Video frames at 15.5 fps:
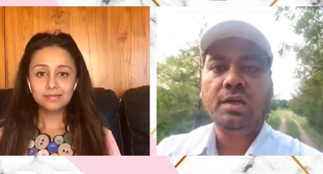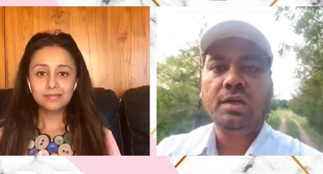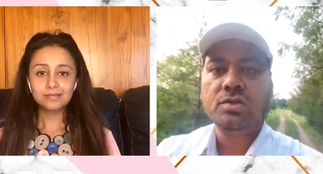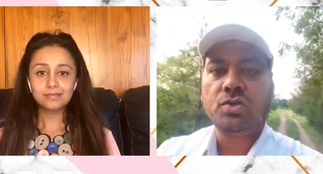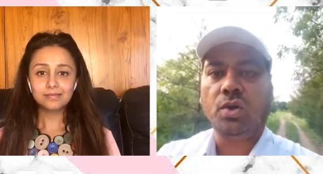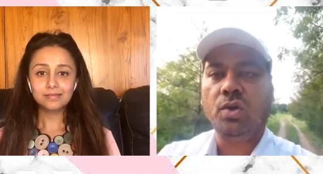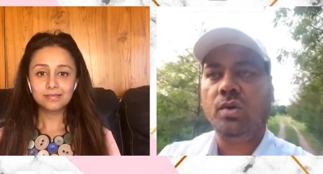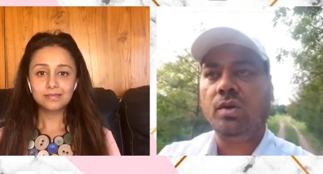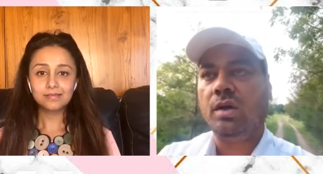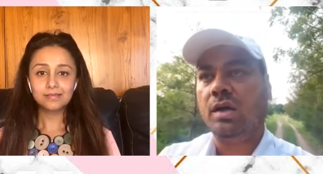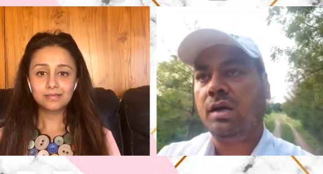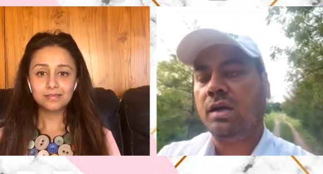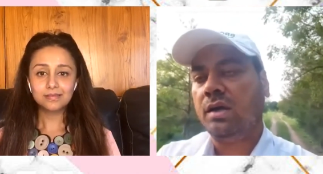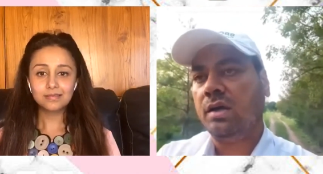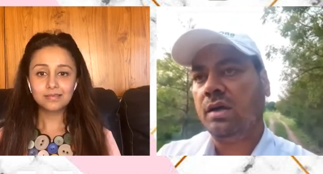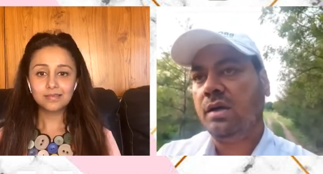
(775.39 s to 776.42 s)
Speaker 1: So,
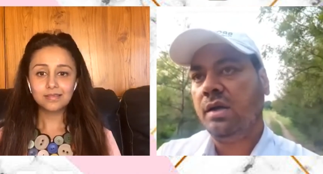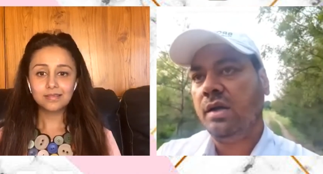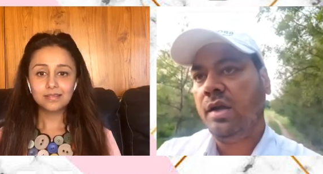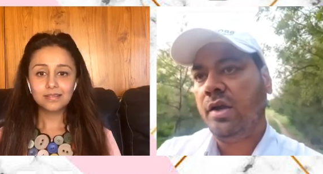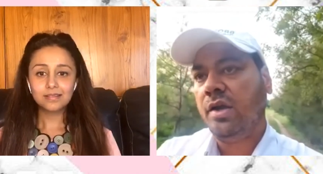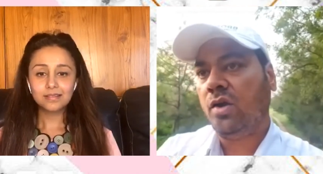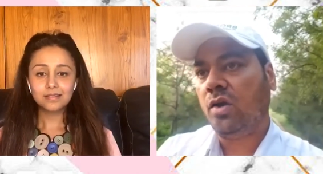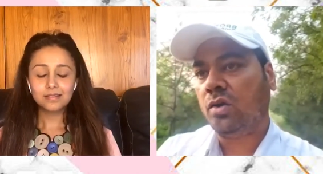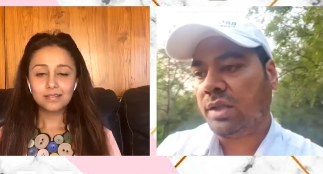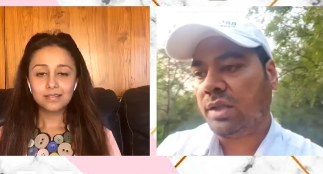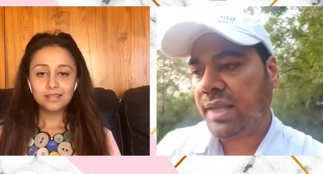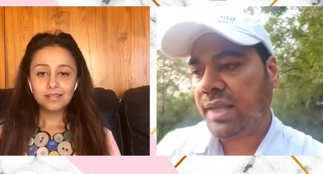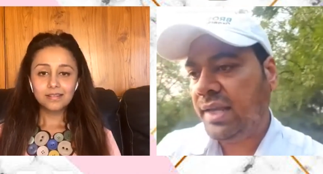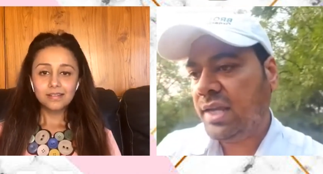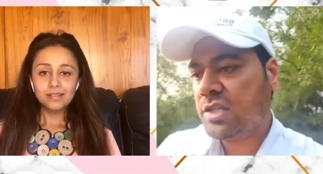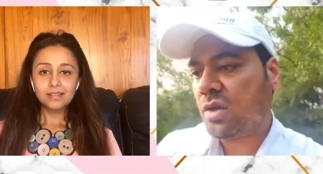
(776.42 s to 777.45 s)
uh, no, the
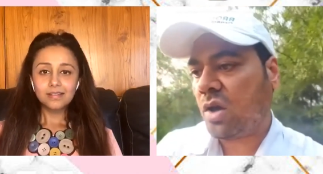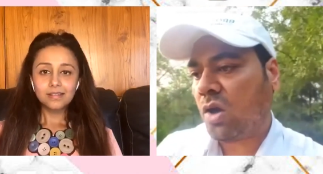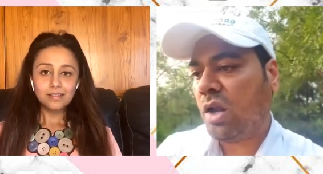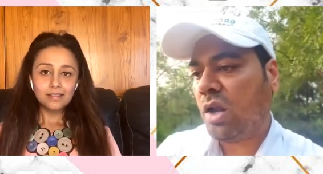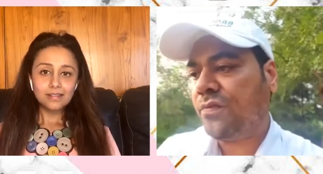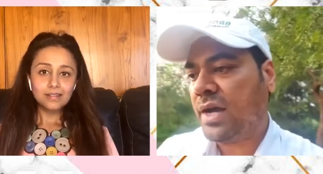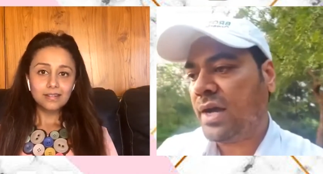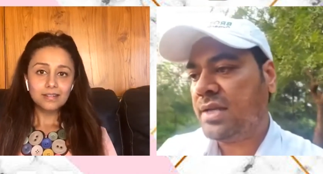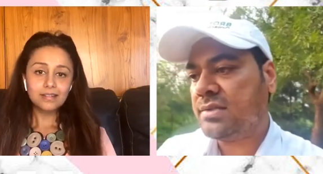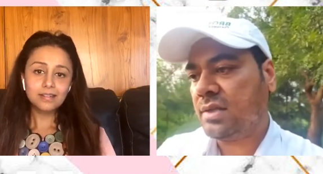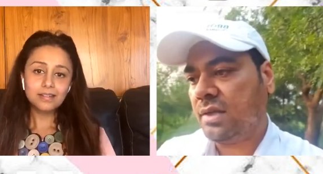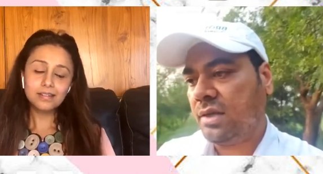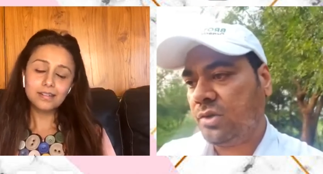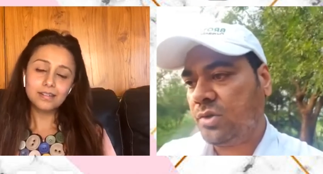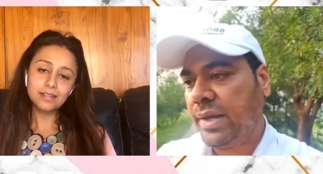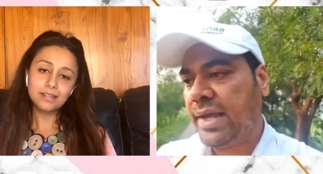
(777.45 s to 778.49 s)
thing is, all of us
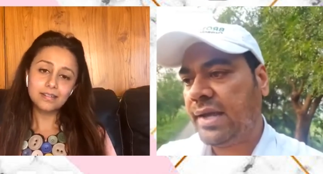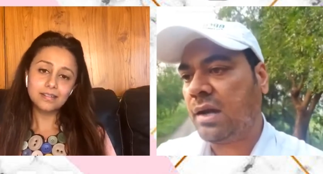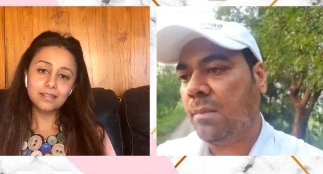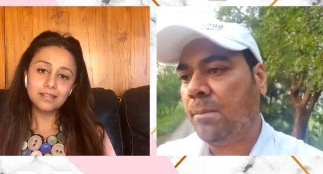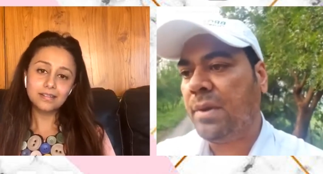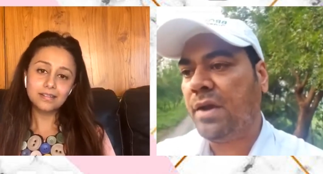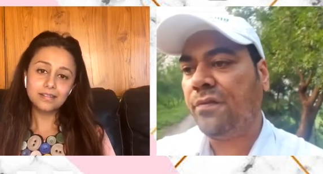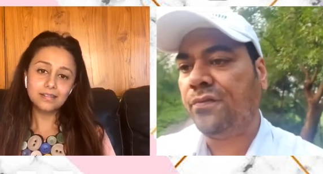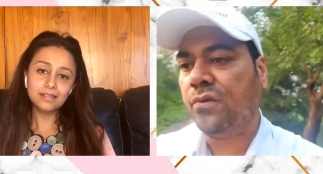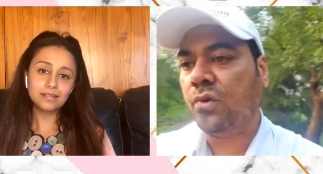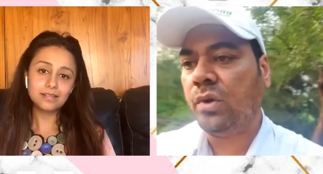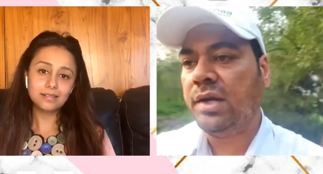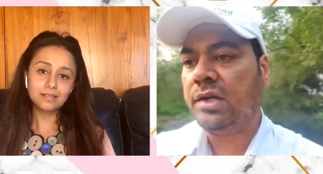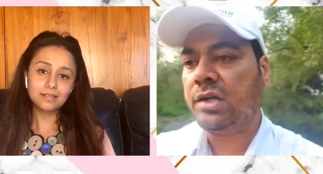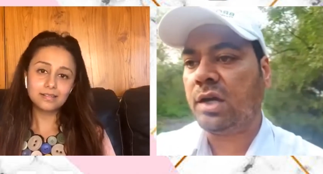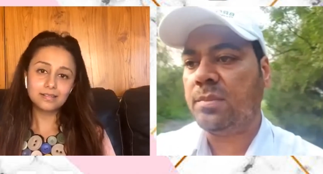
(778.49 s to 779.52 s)
uh, today compare food
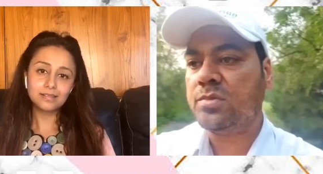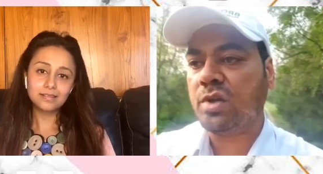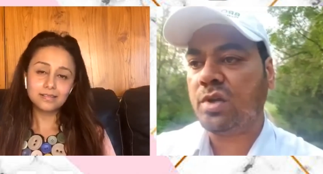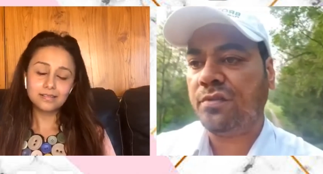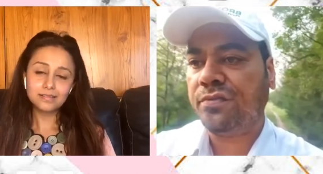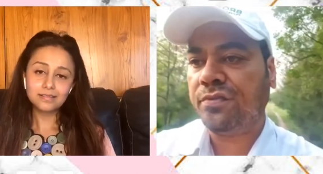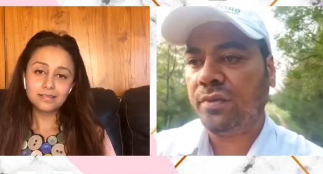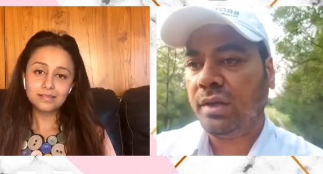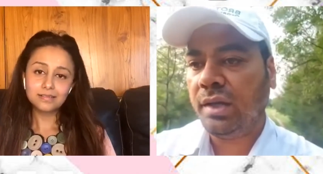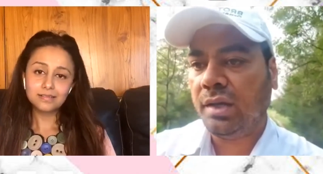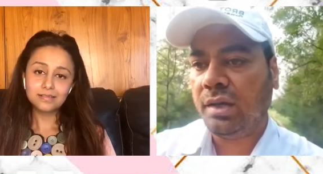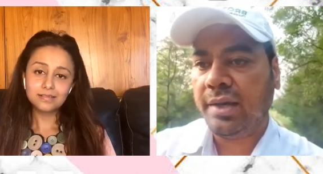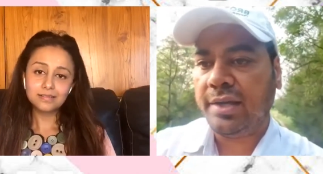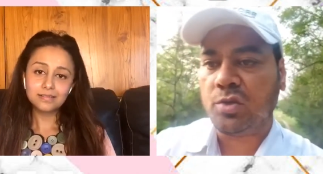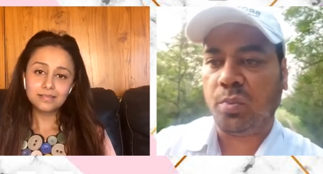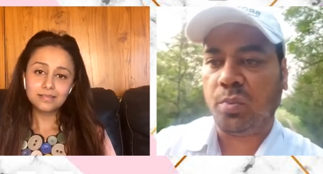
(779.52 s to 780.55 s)
in terms of uh,
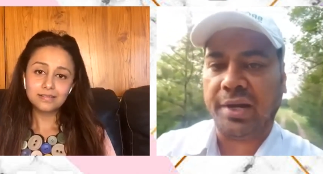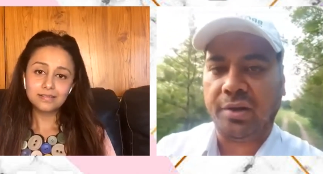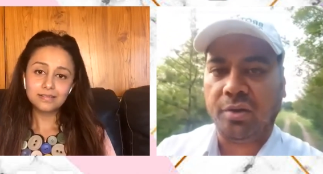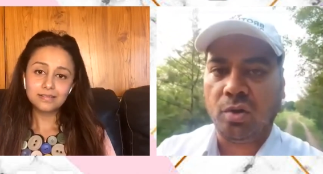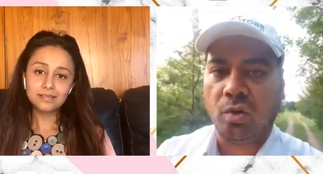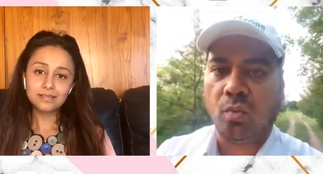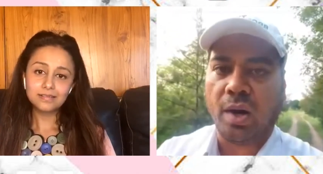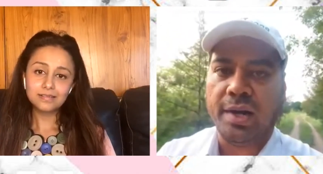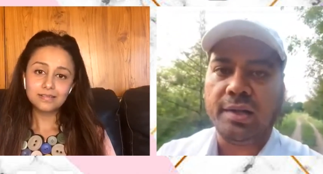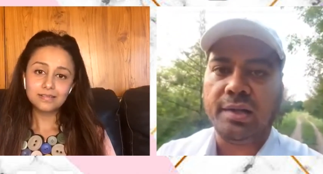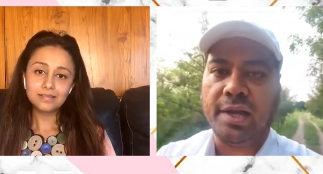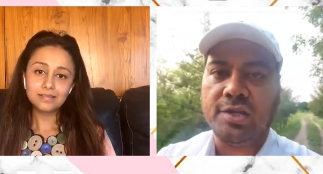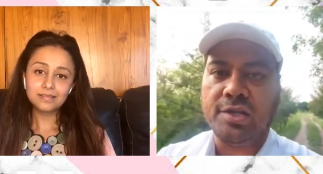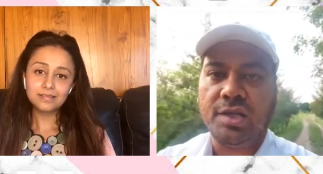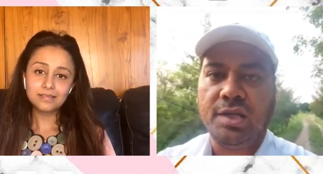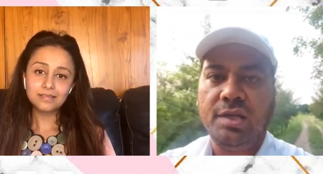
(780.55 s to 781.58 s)
its weight. You know, one
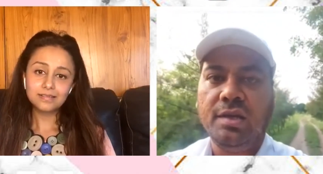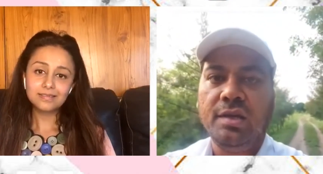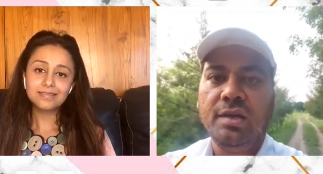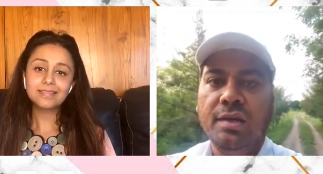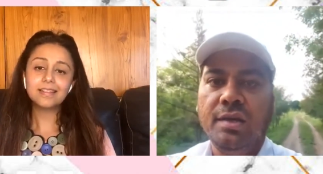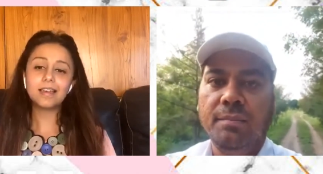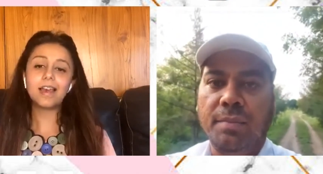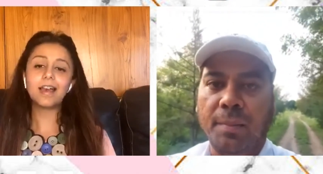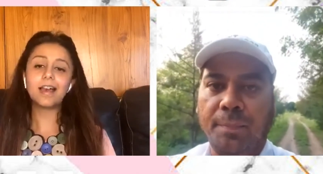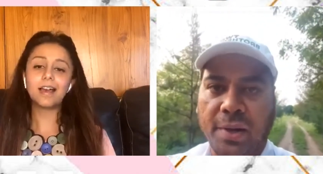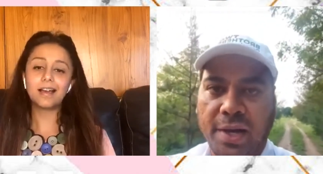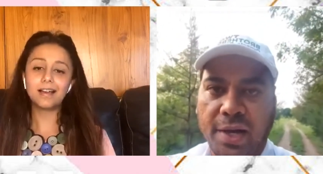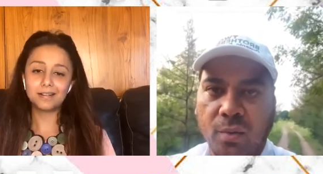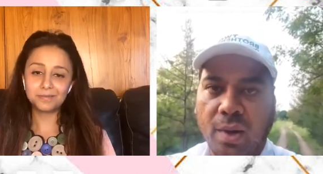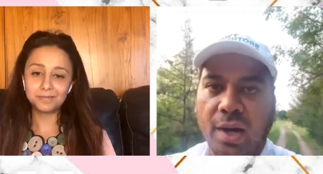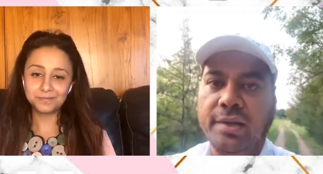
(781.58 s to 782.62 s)
kg yeah.
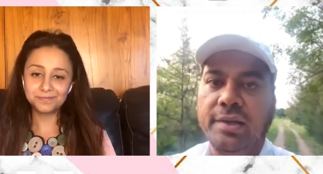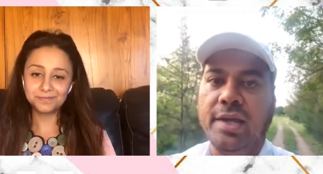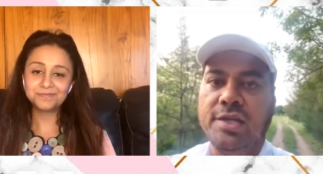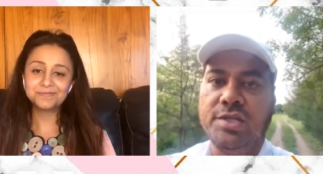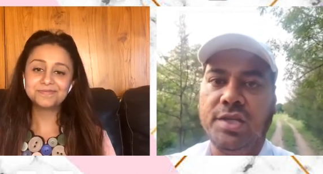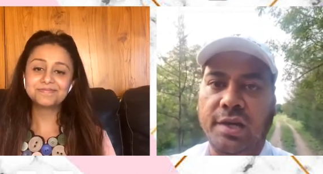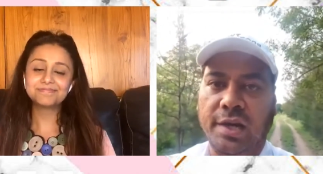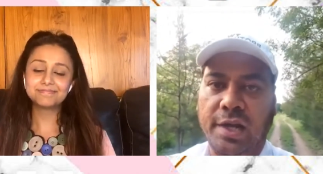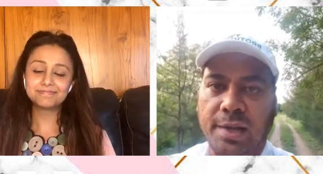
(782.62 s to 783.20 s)
papaya, one kg,